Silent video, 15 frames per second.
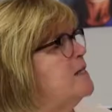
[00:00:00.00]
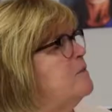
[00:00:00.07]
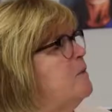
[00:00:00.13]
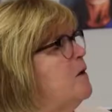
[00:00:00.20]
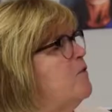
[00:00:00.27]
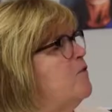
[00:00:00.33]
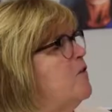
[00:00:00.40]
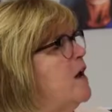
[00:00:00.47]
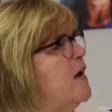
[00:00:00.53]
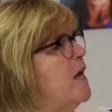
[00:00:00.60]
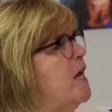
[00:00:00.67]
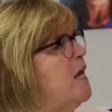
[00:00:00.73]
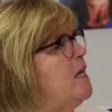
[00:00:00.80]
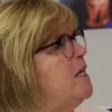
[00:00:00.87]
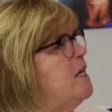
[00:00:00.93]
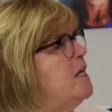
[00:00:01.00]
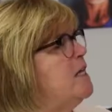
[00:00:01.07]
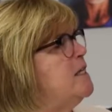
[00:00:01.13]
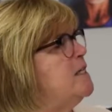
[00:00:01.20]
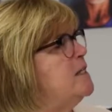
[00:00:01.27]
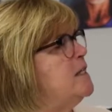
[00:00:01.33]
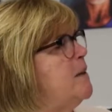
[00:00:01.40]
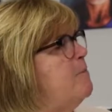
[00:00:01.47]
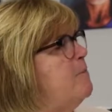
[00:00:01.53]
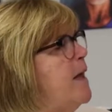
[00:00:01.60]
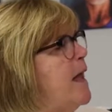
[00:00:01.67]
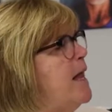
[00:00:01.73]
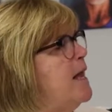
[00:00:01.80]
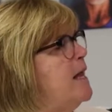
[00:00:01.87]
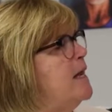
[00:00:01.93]
smell fried onions and
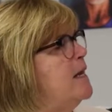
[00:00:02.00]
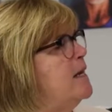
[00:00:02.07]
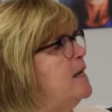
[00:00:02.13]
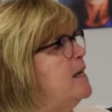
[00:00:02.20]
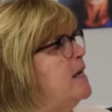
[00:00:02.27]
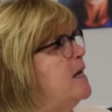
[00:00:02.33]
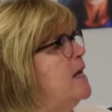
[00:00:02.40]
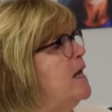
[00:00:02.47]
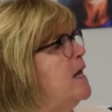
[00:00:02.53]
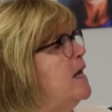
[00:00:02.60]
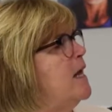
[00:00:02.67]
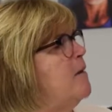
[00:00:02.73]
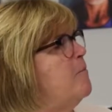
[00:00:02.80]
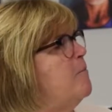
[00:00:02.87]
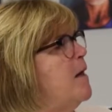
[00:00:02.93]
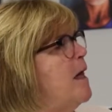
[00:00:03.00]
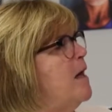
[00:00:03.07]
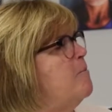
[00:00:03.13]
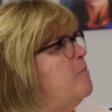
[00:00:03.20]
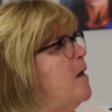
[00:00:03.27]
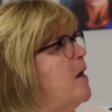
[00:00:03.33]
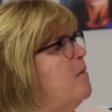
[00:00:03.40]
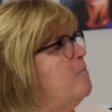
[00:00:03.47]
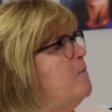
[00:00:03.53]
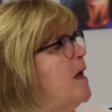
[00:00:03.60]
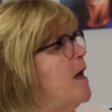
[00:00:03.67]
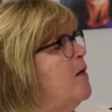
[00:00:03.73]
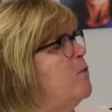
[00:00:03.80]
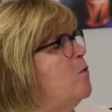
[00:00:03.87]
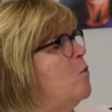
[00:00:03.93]
bacon. It made my
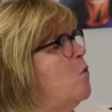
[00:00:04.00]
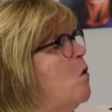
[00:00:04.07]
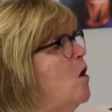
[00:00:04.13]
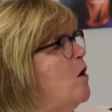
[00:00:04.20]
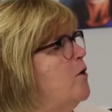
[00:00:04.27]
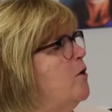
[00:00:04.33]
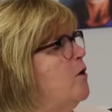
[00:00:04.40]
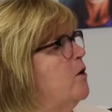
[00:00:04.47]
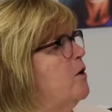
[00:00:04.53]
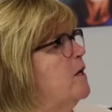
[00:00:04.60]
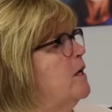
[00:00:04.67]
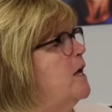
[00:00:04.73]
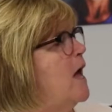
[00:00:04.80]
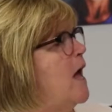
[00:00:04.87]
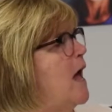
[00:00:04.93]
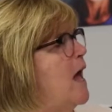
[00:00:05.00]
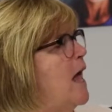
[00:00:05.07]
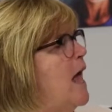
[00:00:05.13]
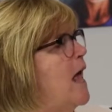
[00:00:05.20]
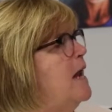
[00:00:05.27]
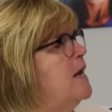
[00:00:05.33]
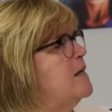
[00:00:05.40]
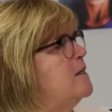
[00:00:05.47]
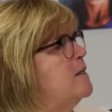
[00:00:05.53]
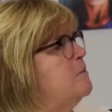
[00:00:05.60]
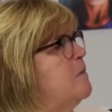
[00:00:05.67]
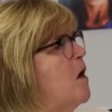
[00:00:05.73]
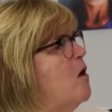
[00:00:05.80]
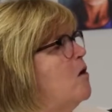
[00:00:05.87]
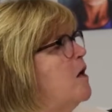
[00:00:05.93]
mouth water. I ate a
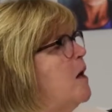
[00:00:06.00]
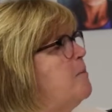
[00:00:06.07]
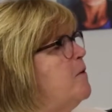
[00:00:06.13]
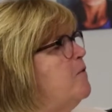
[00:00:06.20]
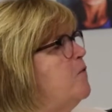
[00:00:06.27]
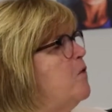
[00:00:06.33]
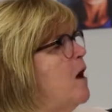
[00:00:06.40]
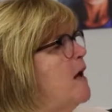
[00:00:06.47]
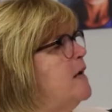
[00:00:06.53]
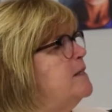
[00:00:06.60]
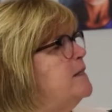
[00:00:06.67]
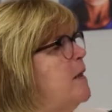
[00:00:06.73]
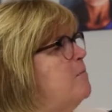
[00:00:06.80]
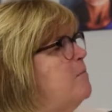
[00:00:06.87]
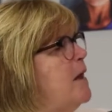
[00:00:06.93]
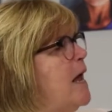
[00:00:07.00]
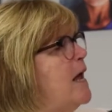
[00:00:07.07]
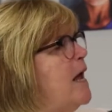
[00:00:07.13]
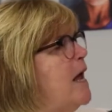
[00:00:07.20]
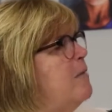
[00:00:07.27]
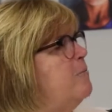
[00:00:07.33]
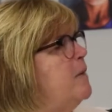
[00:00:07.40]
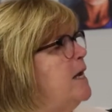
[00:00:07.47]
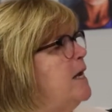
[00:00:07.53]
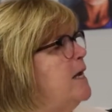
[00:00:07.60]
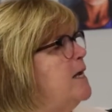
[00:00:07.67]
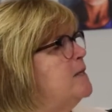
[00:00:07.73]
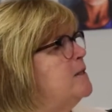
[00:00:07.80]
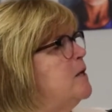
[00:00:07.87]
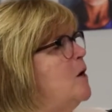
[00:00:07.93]
small cup of rice and black-eyed
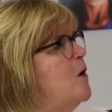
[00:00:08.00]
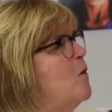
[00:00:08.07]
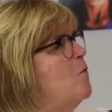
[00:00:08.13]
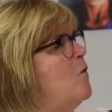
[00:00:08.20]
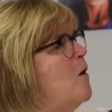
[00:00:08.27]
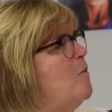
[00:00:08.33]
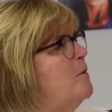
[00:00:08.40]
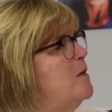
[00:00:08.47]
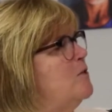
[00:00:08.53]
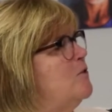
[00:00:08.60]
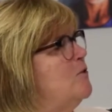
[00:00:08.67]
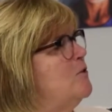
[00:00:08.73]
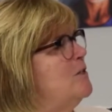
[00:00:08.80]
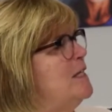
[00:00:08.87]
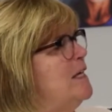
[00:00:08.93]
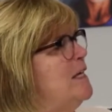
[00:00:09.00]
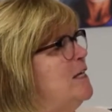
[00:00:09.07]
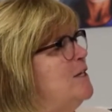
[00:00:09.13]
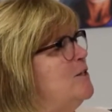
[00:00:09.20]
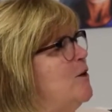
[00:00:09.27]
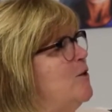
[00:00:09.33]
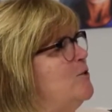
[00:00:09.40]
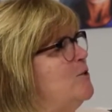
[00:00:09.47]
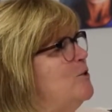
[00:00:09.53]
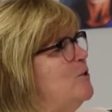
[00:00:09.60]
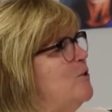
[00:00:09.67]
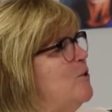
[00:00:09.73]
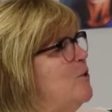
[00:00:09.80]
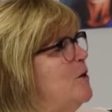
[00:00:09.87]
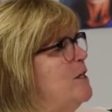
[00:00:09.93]
peas while Mr. D told
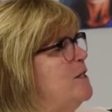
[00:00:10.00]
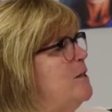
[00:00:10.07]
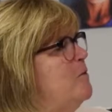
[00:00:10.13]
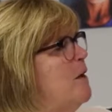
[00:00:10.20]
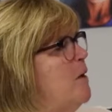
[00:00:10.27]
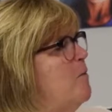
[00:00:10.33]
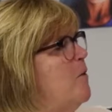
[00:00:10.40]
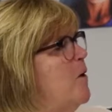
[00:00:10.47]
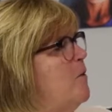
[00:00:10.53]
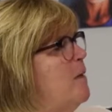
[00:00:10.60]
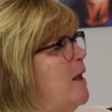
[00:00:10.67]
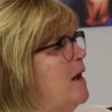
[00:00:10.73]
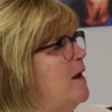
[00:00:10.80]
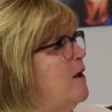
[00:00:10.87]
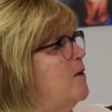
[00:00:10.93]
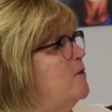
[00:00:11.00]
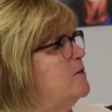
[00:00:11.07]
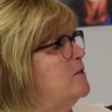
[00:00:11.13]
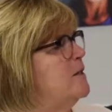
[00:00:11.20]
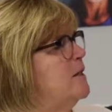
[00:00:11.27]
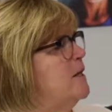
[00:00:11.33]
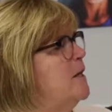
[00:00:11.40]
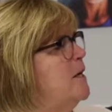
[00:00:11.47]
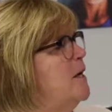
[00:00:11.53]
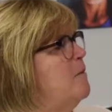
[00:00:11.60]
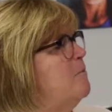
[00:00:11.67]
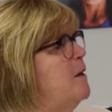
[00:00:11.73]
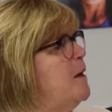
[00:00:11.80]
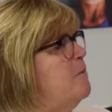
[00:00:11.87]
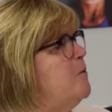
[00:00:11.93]
stories about Barbados.
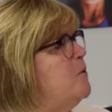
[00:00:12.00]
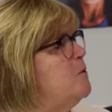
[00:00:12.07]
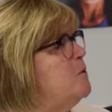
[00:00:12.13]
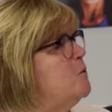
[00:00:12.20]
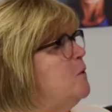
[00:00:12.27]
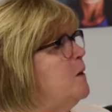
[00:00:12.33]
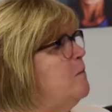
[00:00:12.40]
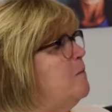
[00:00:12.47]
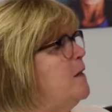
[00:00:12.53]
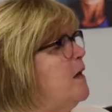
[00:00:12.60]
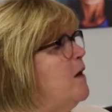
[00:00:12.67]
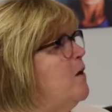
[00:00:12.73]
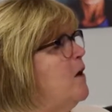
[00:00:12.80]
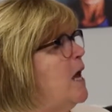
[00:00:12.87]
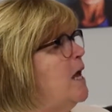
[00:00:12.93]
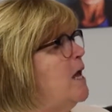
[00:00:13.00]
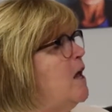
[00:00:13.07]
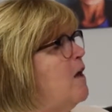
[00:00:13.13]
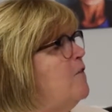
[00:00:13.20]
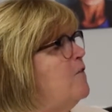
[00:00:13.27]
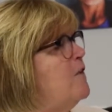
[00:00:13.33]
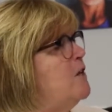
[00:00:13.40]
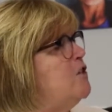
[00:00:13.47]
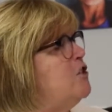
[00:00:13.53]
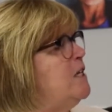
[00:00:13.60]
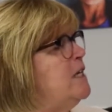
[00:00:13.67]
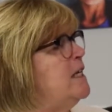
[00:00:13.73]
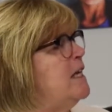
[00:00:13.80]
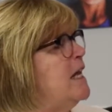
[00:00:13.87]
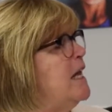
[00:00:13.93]
People swim there and go
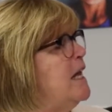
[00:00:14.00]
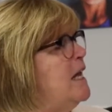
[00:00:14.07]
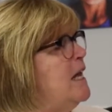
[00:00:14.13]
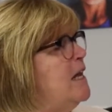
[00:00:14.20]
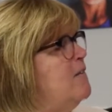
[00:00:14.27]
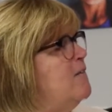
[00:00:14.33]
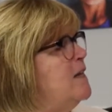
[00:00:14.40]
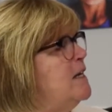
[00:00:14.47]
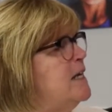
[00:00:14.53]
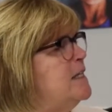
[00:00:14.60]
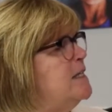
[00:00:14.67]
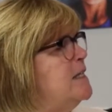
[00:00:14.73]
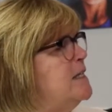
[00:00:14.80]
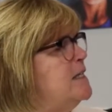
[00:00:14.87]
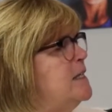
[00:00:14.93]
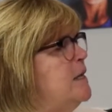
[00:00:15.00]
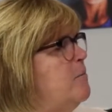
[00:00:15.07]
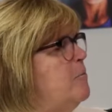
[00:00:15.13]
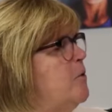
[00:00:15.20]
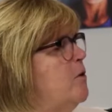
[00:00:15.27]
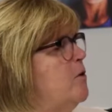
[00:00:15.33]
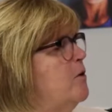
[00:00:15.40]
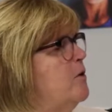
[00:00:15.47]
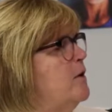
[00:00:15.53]
fishing even in December.